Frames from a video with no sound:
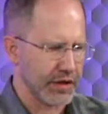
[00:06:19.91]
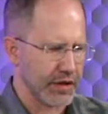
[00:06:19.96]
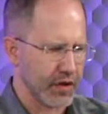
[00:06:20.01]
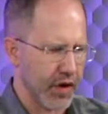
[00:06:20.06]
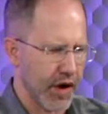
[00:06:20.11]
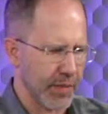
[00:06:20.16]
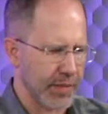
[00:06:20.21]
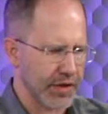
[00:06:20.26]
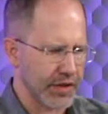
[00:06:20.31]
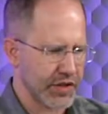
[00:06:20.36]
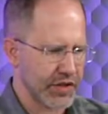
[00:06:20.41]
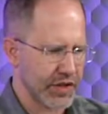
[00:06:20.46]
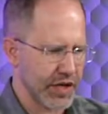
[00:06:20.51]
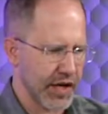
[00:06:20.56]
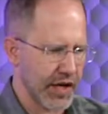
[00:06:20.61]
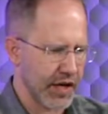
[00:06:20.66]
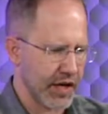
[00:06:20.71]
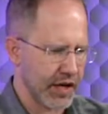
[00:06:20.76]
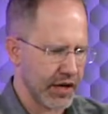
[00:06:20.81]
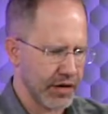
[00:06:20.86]
So I'm going to
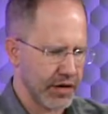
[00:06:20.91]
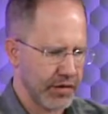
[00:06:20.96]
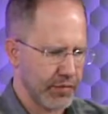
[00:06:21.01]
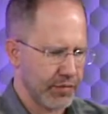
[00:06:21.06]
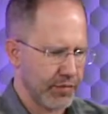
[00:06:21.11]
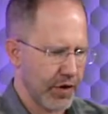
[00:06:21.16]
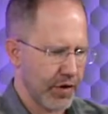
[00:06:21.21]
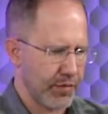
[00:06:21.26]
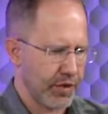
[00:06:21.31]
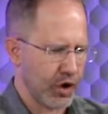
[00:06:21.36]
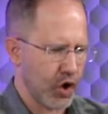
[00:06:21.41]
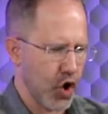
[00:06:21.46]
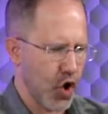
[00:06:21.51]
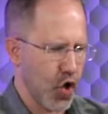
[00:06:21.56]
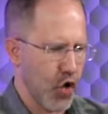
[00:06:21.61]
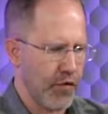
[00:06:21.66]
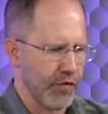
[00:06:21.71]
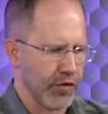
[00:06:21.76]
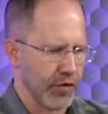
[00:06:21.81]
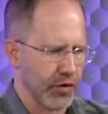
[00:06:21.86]
say public
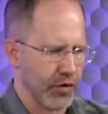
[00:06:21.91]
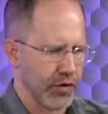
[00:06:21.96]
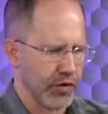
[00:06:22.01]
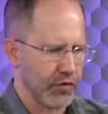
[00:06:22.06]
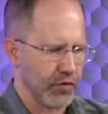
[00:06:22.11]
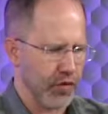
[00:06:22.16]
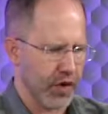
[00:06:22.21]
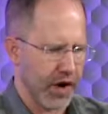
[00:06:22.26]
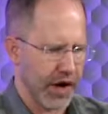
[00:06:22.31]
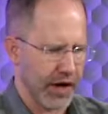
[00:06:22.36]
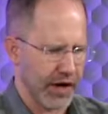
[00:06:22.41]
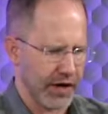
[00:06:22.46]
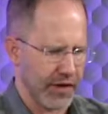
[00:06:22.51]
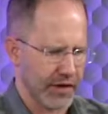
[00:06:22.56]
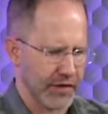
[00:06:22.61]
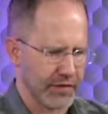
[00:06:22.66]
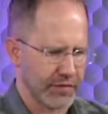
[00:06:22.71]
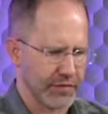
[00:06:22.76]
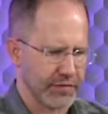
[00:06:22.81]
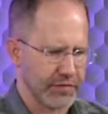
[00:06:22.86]
override.